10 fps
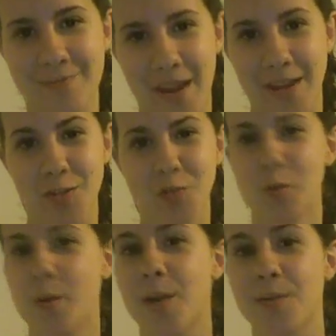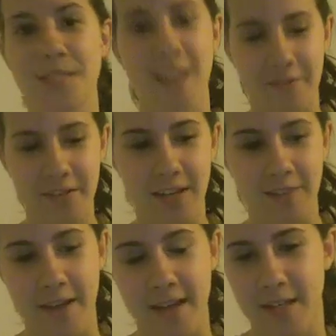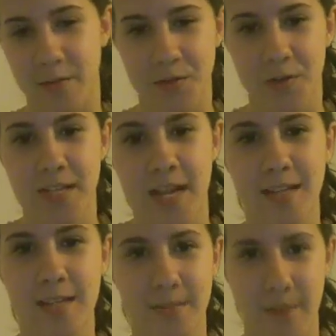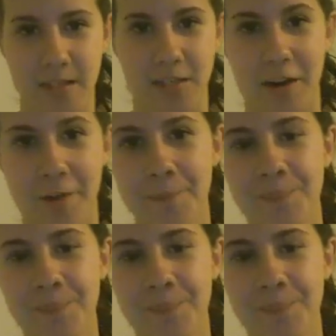My schoolwork was definitely affected. It was towards the end of the semester.